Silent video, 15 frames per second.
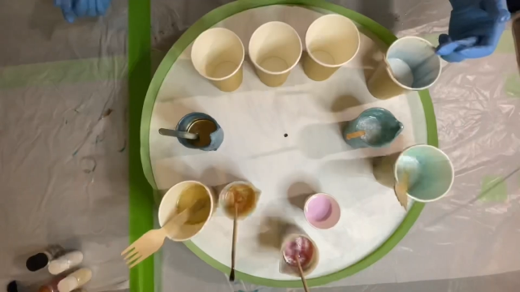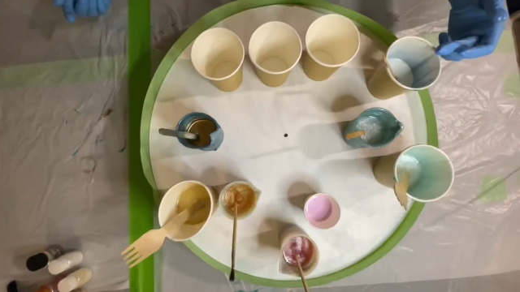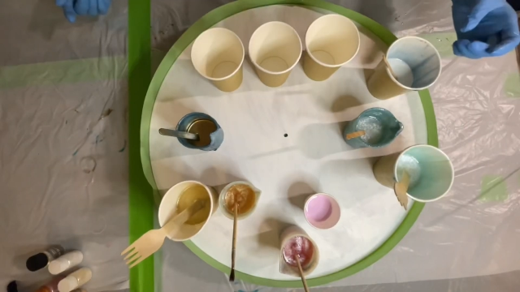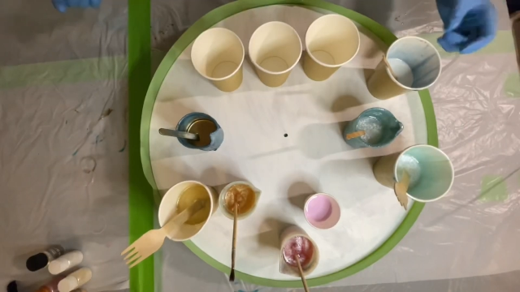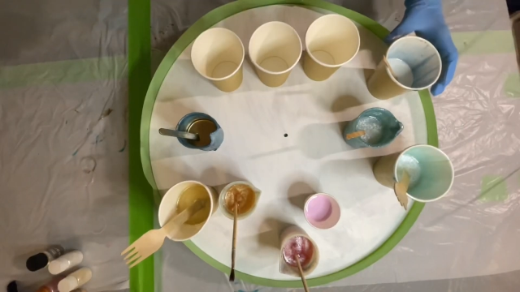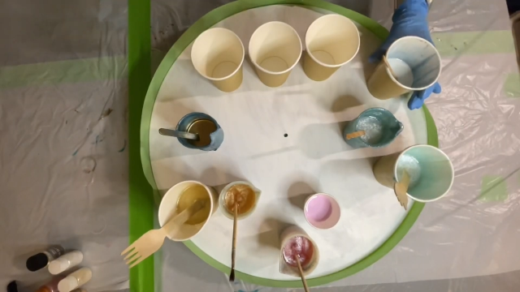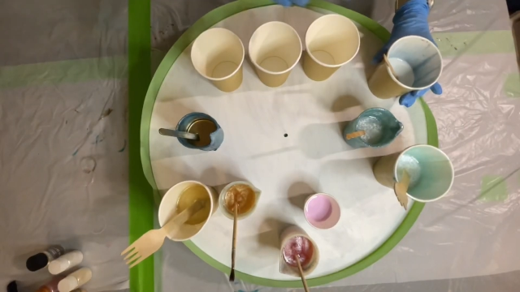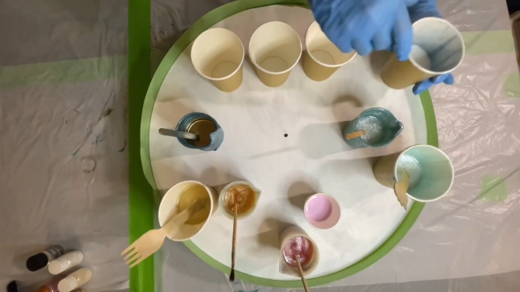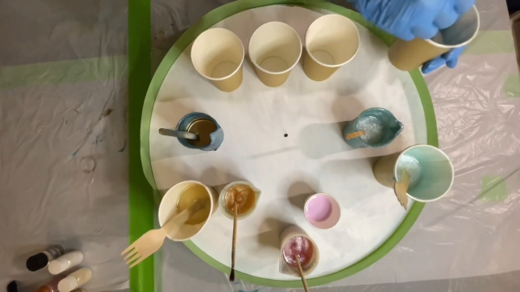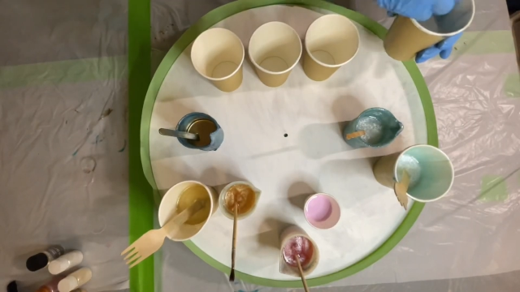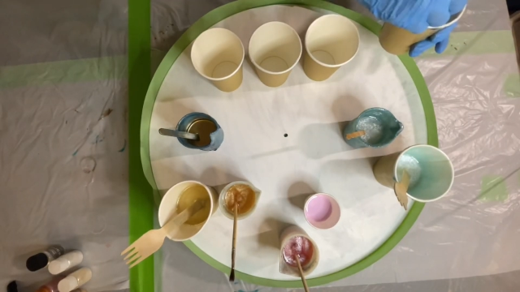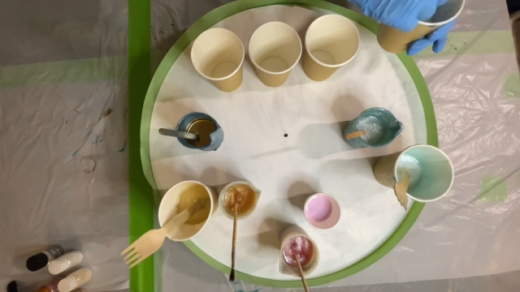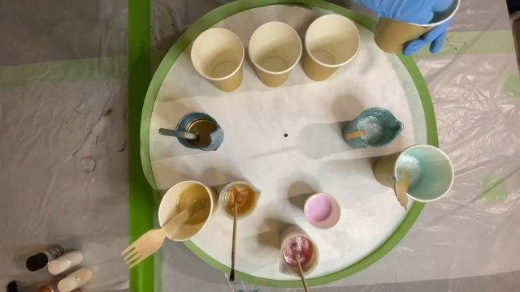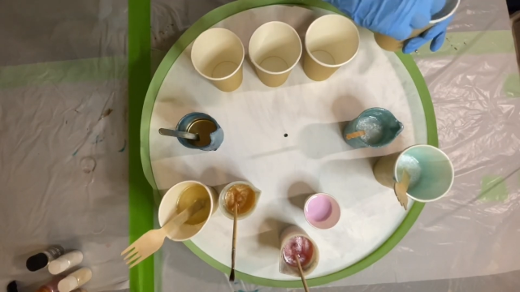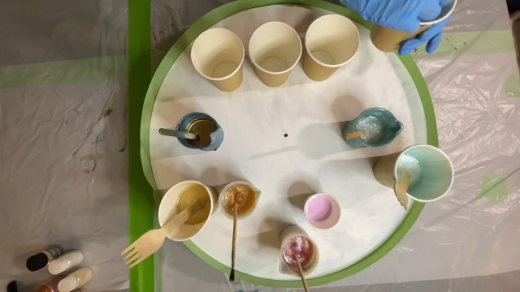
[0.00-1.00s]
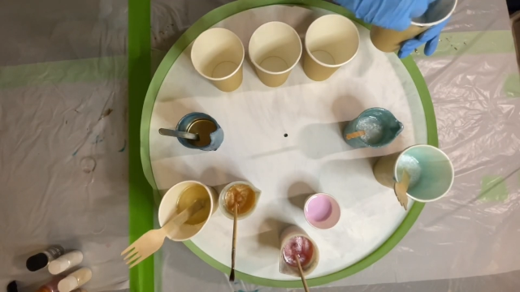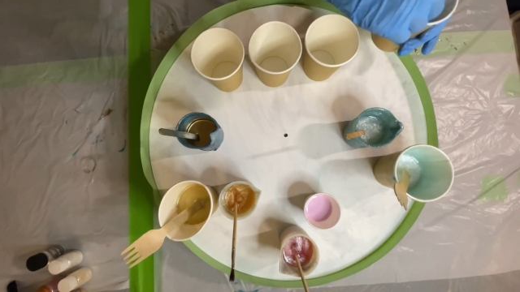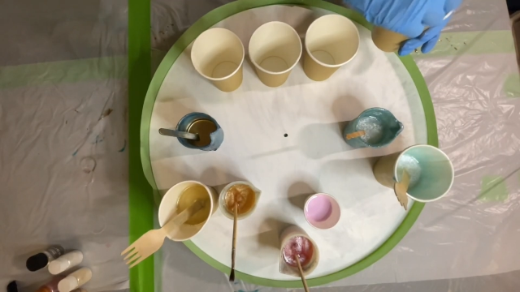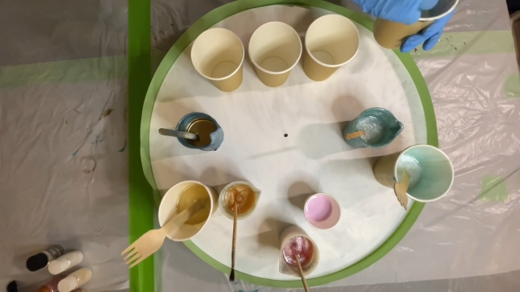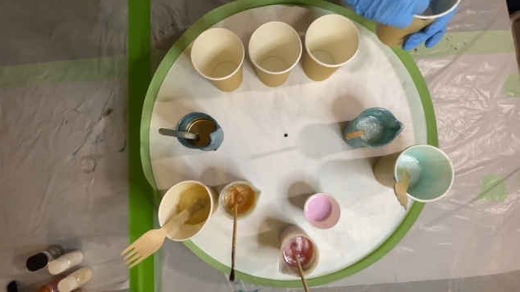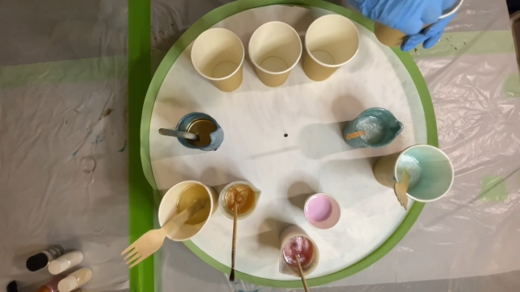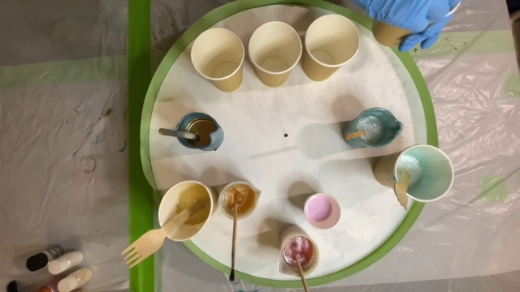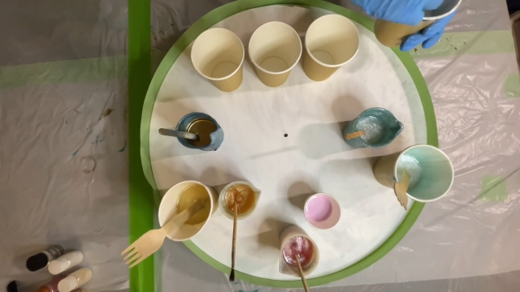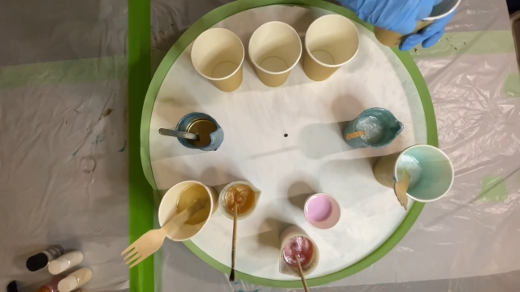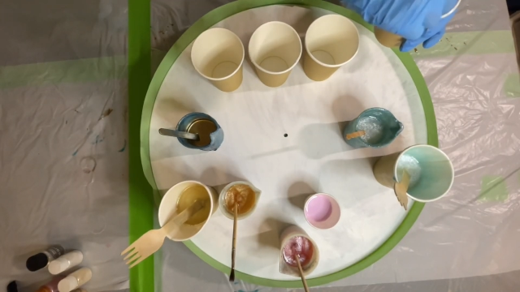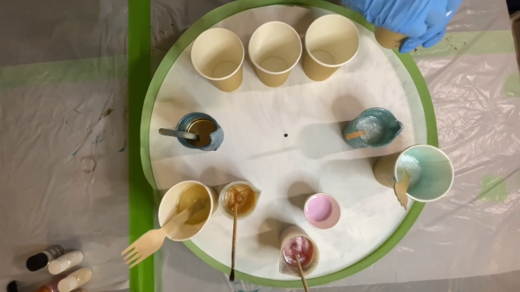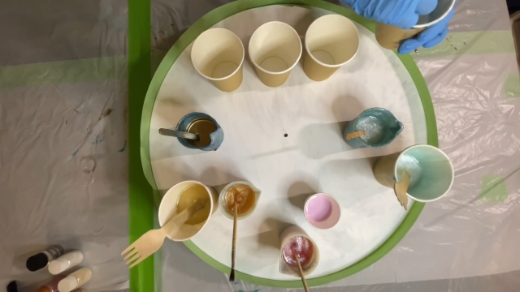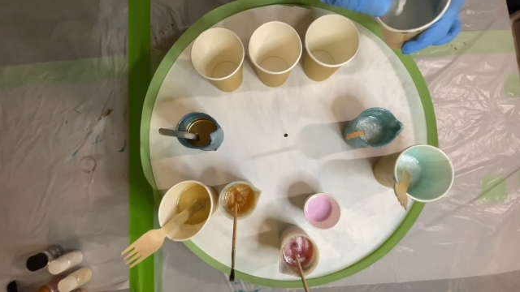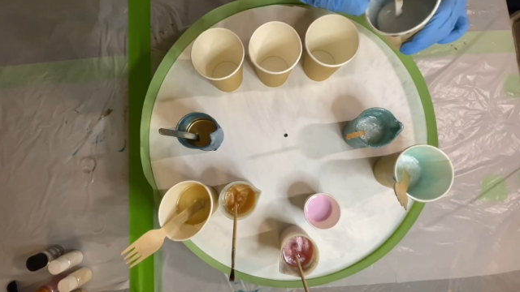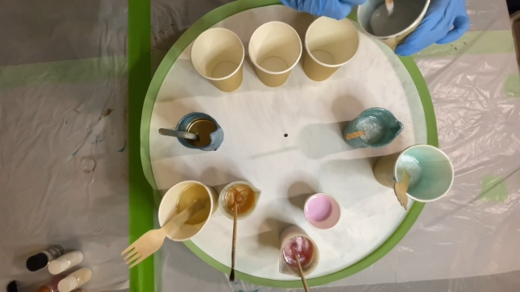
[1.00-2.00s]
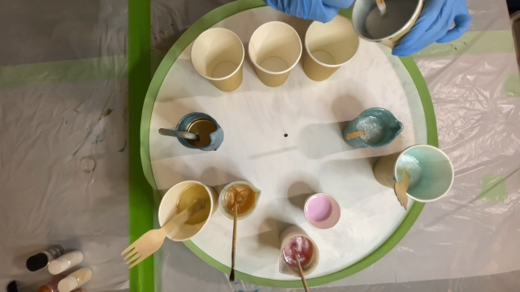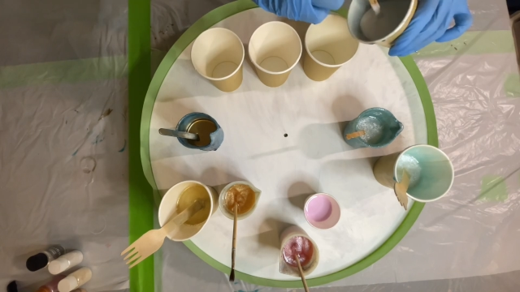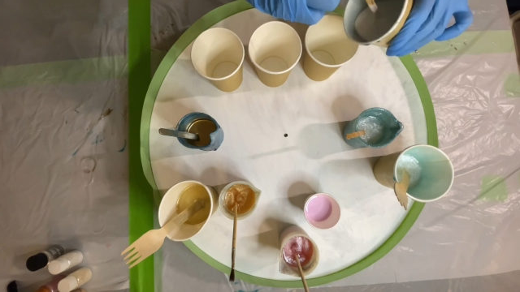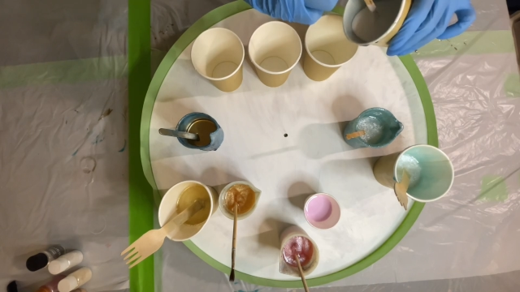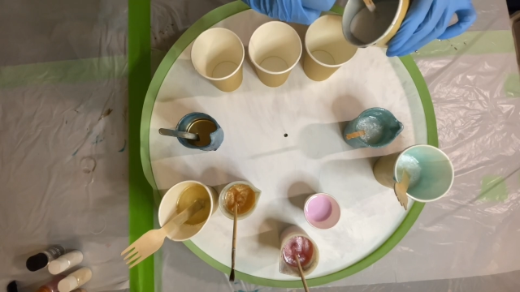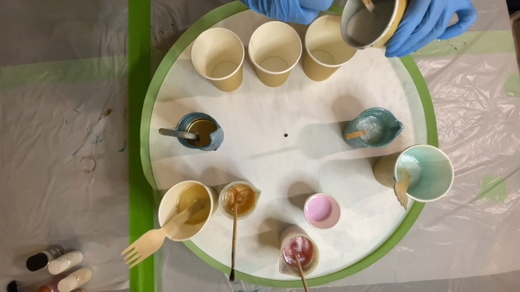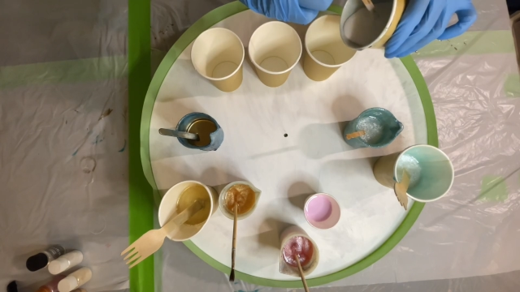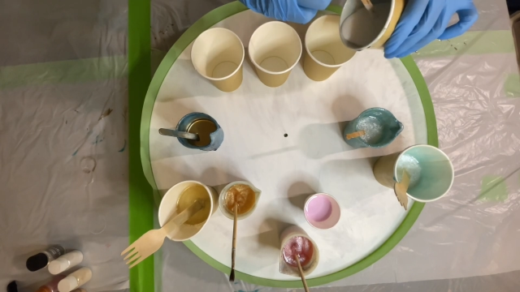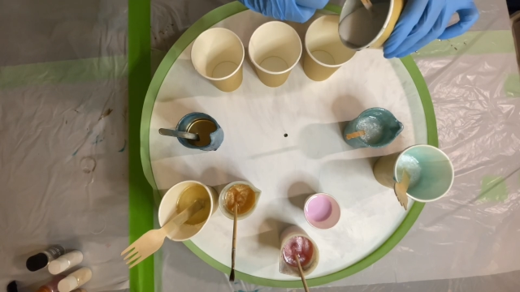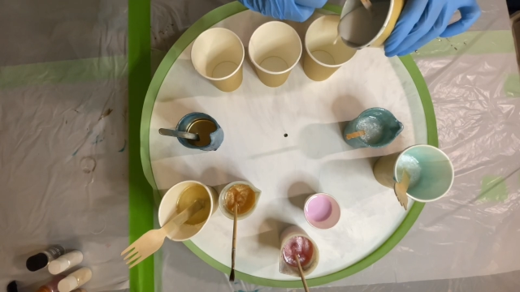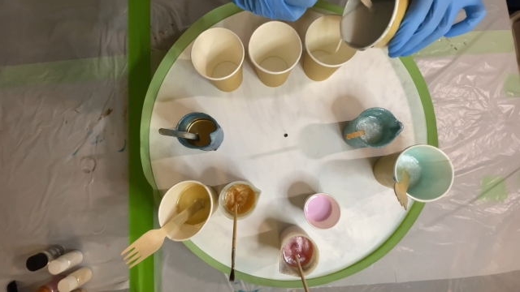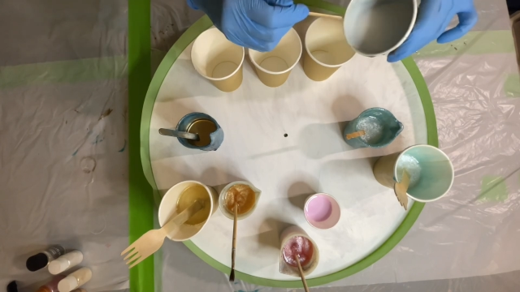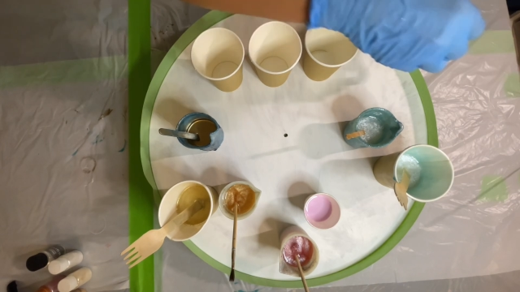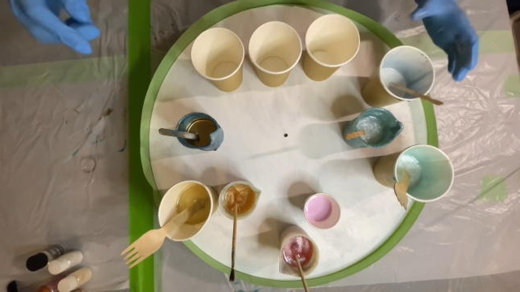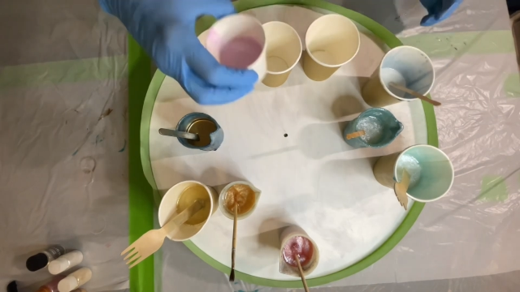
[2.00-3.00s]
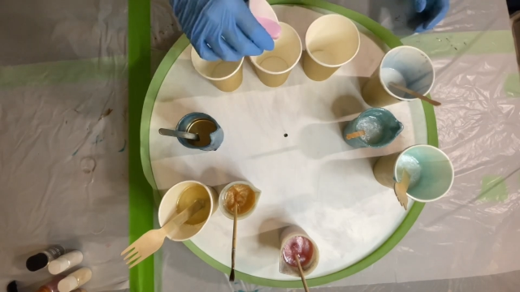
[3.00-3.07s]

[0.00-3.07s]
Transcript: No face is visible, so there are no lips to read.